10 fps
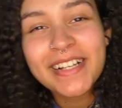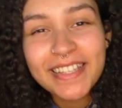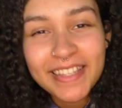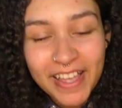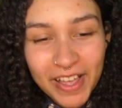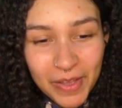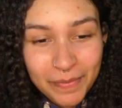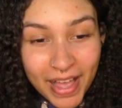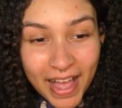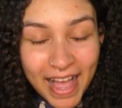well,
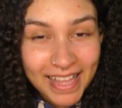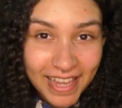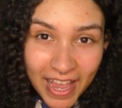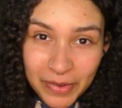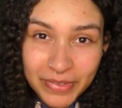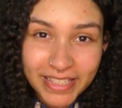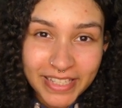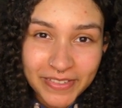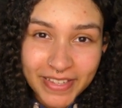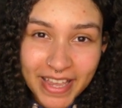and I will
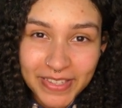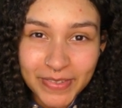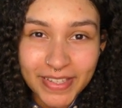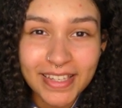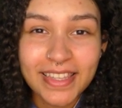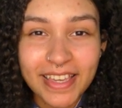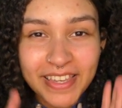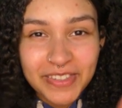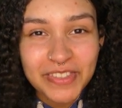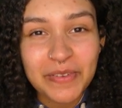see you next week.
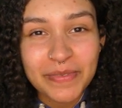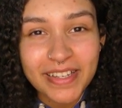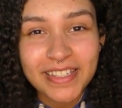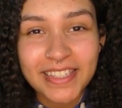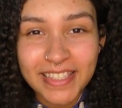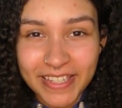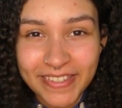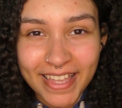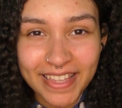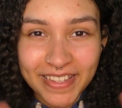Thank you so much, see
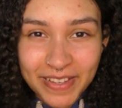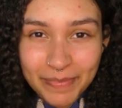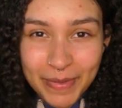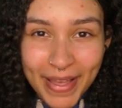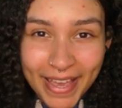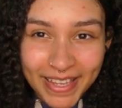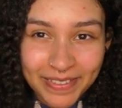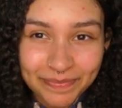you then. Bye bye!